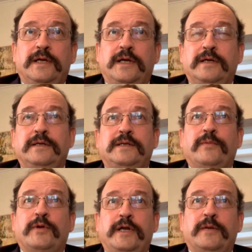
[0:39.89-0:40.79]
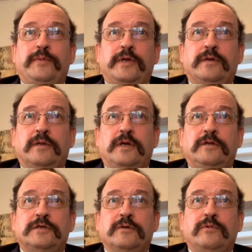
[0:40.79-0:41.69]
uh, democratic political
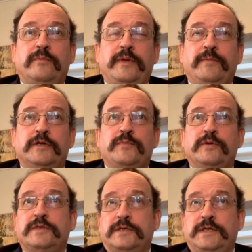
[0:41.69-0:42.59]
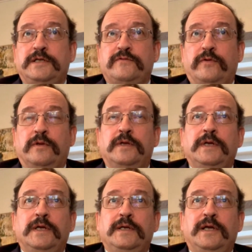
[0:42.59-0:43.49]
culture, will be much more successful
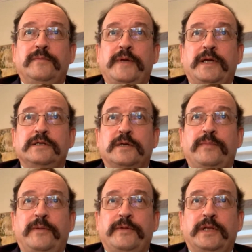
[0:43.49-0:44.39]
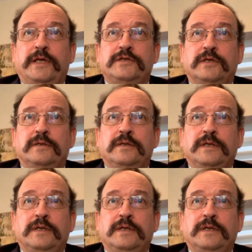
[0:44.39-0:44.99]
at managing population